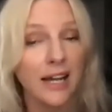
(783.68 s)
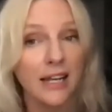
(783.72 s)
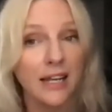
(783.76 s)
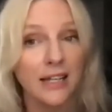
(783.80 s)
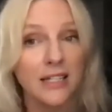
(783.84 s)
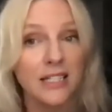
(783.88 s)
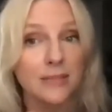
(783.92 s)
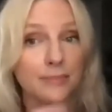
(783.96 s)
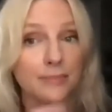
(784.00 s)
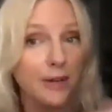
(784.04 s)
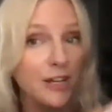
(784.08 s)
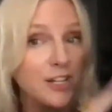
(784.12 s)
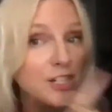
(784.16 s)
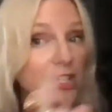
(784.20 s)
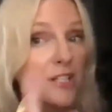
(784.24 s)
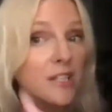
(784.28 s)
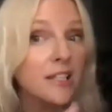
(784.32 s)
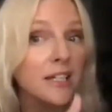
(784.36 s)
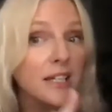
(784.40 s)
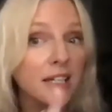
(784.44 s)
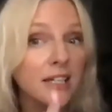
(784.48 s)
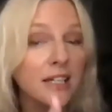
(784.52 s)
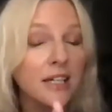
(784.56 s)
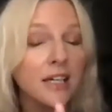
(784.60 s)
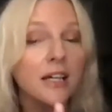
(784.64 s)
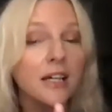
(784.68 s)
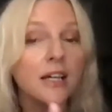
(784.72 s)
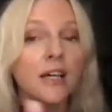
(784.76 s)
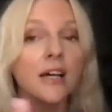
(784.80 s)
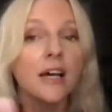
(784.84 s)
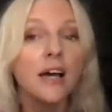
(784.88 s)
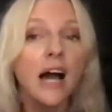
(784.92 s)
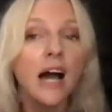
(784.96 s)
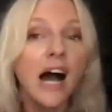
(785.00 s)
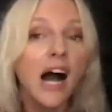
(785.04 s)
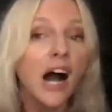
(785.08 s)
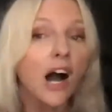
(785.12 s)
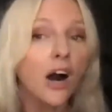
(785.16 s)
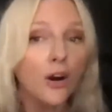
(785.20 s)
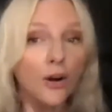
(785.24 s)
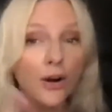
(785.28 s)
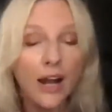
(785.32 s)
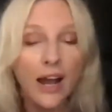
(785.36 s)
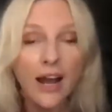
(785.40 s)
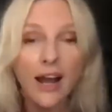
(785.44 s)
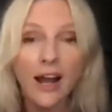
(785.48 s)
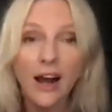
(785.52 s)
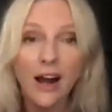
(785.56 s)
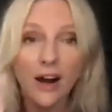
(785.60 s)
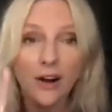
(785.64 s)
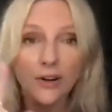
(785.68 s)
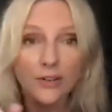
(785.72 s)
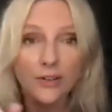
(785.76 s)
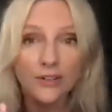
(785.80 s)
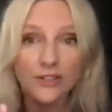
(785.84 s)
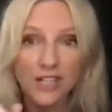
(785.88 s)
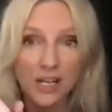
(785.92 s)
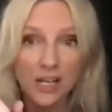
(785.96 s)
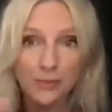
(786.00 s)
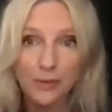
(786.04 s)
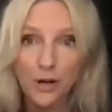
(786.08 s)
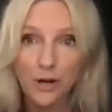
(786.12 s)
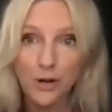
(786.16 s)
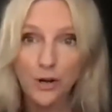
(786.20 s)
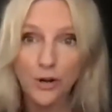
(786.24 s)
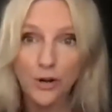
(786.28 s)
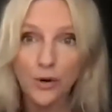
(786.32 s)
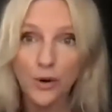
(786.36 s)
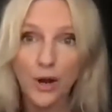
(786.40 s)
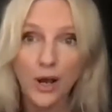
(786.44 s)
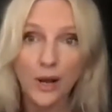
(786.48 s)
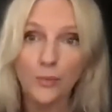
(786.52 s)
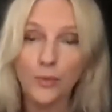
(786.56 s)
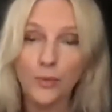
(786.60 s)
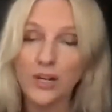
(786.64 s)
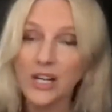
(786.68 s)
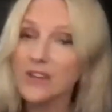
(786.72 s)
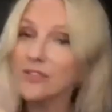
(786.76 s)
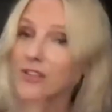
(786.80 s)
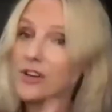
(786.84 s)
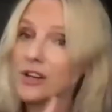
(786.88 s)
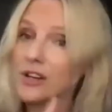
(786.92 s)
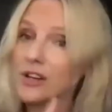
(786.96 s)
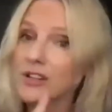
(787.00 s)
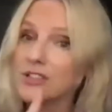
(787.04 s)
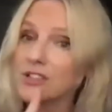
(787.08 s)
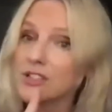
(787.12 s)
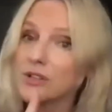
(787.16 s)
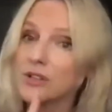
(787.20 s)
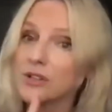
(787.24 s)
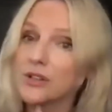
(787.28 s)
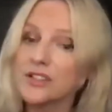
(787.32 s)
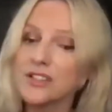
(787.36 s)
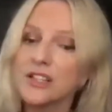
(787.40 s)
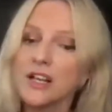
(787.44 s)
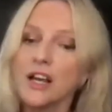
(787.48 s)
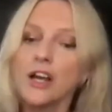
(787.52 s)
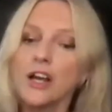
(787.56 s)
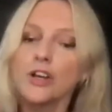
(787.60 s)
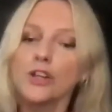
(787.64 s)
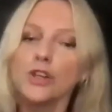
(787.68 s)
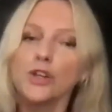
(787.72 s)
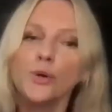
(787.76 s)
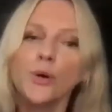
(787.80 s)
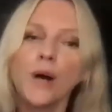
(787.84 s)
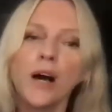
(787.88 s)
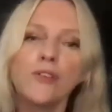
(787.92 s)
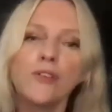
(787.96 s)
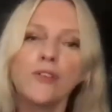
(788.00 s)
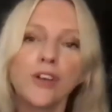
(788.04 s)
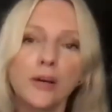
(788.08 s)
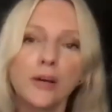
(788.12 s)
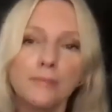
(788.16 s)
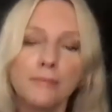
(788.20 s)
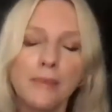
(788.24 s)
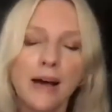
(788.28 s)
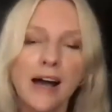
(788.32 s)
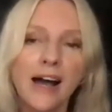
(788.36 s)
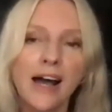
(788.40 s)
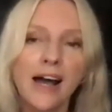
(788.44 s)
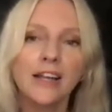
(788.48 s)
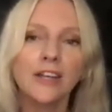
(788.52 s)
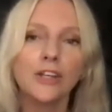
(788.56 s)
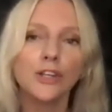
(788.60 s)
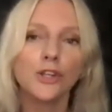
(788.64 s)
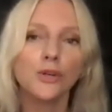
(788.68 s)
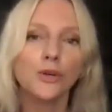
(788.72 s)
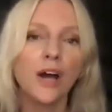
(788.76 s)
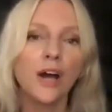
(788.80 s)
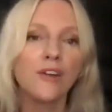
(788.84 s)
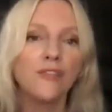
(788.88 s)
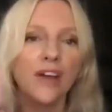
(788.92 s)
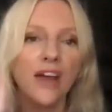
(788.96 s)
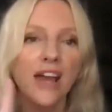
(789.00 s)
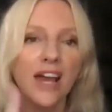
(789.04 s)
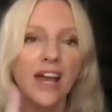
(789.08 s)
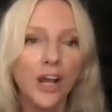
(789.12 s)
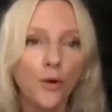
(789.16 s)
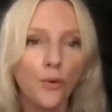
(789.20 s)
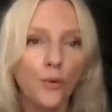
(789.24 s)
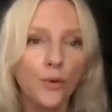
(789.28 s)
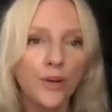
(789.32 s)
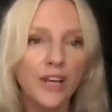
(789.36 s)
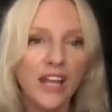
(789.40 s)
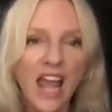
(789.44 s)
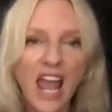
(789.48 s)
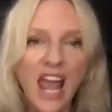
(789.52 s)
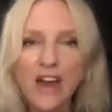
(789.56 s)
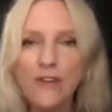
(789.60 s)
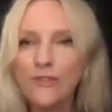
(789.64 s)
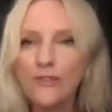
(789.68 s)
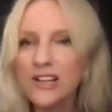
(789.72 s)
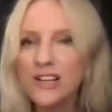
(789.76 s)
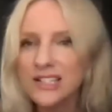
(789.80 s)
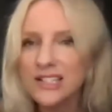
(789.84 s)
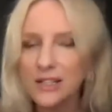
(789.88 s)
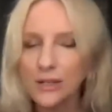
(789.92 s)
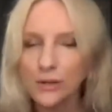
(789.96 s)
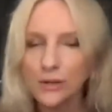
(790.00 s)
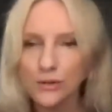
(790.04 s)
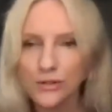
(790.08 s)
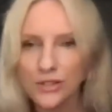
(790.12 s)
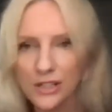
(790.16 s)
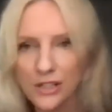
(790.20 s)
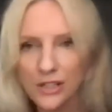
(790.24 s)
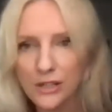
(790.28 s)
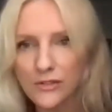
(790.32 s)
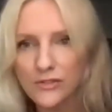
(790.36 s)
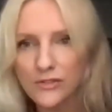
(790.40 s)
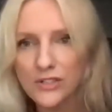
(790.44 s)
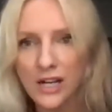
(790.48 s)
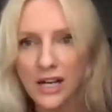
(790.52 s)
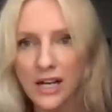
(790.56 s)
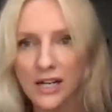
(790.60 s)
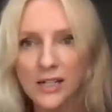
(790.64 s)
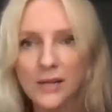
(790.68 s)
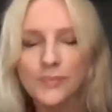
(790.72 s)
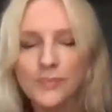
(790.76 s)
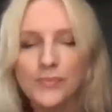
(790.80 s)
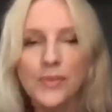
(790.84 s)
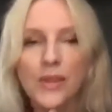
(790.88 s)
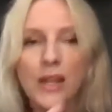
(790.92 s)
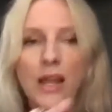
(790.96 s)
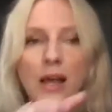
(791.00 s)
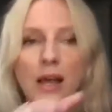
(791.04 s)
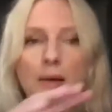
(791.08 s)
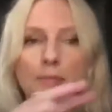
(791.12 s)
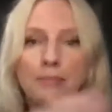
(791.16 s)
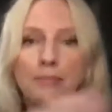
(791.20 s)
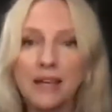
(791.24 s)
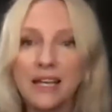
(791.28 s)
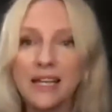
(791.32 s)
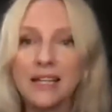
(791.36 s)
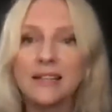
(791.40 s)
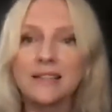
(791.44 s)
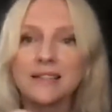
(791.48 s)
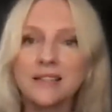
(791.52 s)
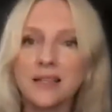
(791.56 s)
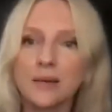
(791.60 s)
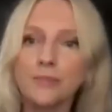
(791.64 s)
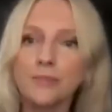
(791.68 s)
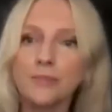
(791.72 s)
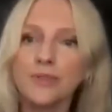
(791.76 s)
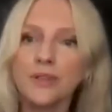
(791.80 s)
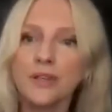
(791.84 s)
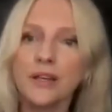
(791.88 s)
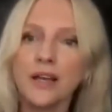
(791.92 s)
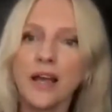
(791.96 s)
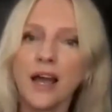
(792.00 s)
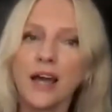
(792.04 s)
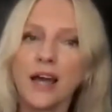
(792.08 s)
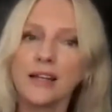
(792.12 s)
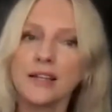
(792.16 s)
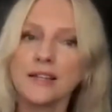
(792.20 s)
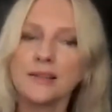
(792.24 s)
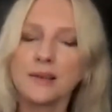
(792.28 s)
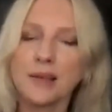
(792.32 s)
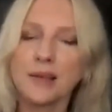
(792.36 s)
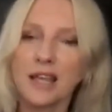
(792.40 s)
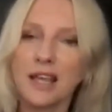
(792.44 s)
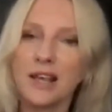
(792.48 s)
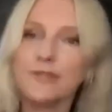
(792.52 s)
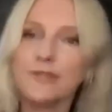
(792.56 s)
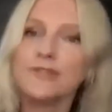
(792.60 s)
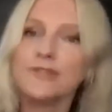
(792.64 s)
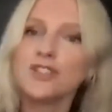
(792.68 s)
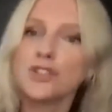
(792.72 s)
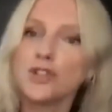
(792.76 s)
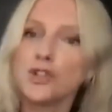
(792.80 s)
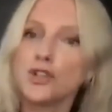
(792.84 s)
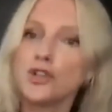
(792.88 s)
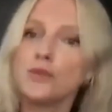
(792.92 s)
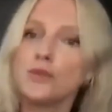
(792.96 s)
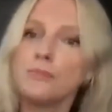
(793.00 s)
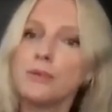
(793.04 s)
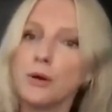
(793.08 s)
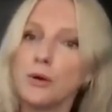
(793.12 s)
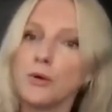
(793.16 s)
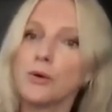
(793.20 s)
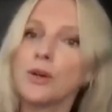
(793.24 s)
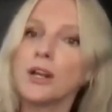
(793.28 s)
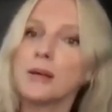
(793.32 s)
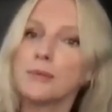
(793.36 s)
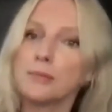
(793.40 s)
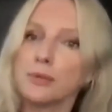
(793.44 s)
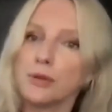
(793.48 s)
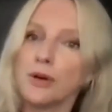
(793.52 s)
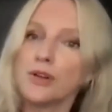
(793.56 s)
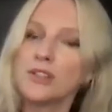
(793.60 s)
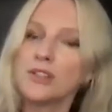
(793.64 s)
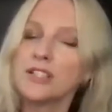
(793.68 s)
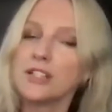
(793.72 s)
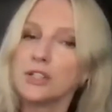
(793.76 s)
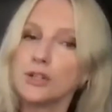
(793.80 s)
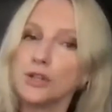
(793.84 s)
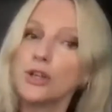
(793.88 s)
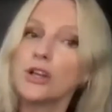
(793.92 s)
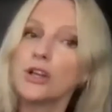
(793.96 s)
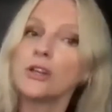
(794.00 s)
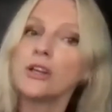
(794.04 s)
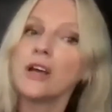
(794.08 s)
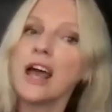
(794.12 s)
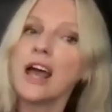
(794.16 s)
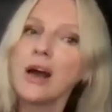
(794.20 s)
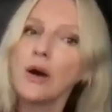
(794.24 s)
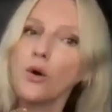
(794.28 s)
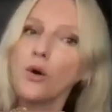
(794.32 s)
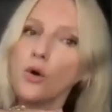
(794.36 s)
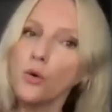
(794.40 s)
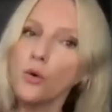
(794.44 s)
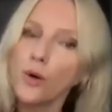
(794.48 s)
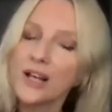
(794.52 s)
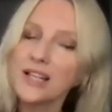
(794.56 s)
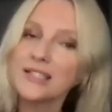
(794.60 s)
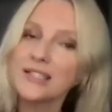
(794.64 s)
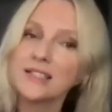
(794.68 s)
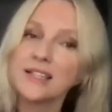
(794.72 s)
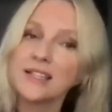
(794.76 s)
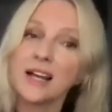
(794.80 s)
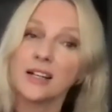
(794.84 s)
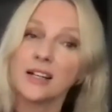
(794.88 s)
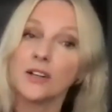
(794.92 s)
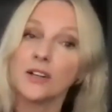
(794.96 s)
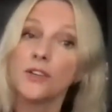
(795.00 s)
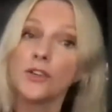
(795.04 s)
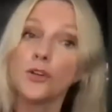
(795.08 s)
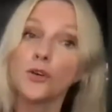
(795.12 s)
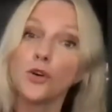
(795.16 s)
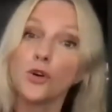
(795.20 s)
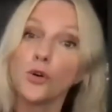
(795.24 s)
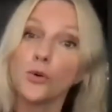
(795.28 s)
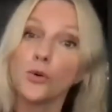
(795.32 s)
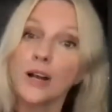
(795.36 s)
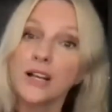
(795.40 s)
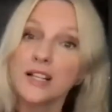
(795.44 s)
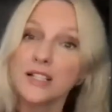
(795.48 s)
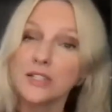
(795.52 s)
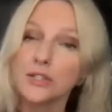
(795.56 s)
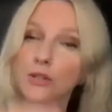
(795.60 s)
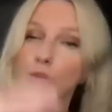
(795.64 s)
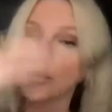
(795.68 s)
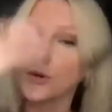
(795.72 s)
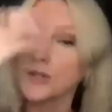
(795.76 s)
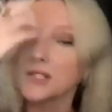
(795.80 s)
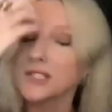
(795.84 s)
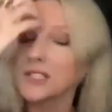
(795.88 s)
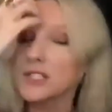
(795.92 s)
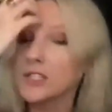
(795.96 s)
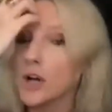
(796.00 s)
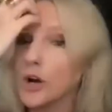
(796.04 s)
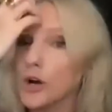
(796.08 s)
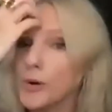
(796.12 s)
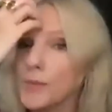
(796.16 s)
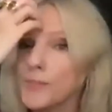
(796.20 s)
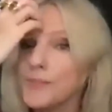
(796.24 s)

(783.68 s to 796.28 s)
especially our demo and whatever industry you is, you have command, you have equity. Every single thing you've done means something, and it gives you building blocks that you can always stand on. They're always yours. So